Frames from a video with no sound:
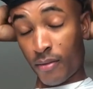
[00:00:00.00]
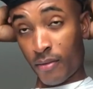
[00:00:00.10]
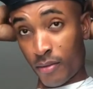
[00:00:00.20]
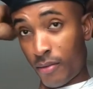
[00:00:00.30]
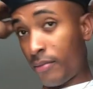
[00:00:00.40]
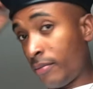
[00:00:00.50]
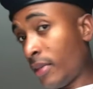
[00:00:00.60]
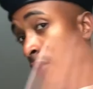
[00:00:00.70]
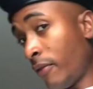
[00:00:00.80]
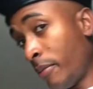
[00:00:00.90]

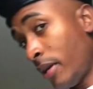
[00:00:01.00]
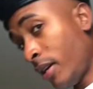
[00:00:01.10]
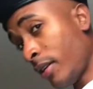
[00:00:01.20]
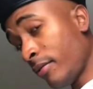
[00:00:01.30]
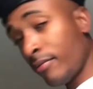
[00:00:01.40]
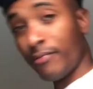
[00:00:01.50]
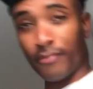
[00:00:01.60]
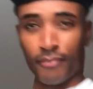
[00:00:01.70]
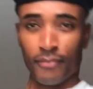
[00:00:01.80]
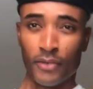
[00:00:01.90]
I have a big head.
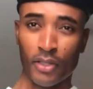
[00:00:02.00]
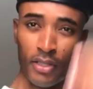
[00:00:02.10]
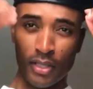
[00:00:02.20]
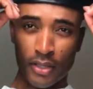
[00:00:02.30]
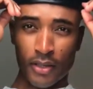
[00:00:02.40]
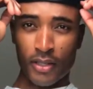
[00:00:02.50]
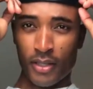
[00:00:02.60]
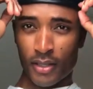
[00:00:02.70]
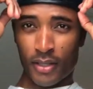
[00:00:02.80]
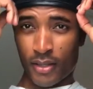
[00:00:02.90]
So you see how this
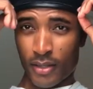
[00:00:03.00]
is?